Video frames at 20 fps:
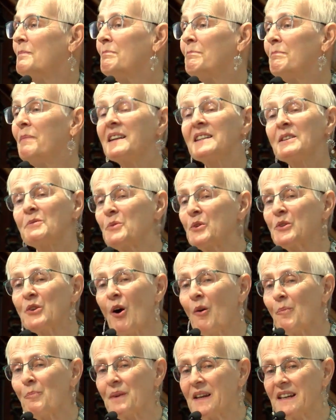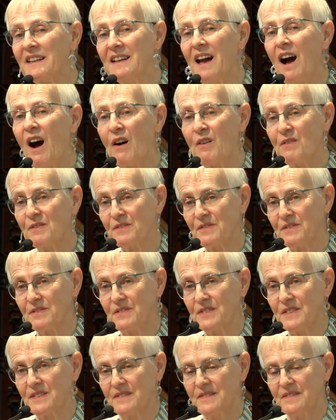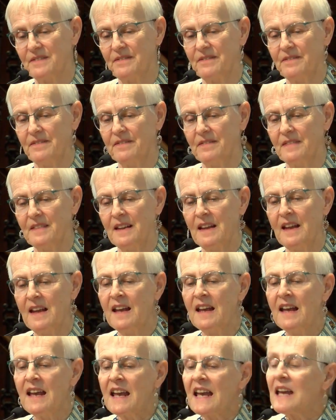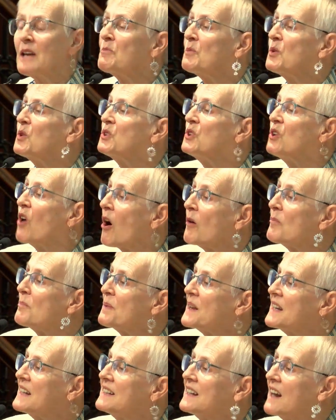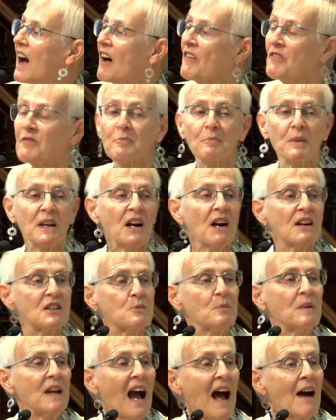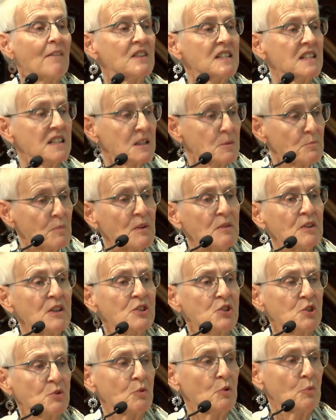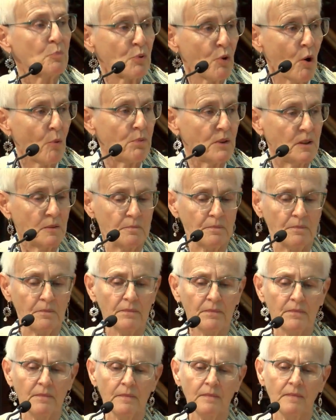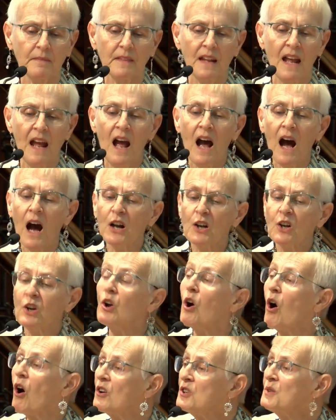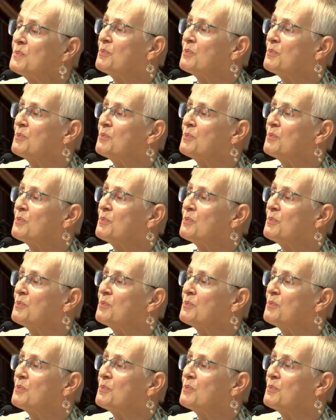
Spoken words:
But it will not be enough. It will not be enough because we have a spiritual problem, a God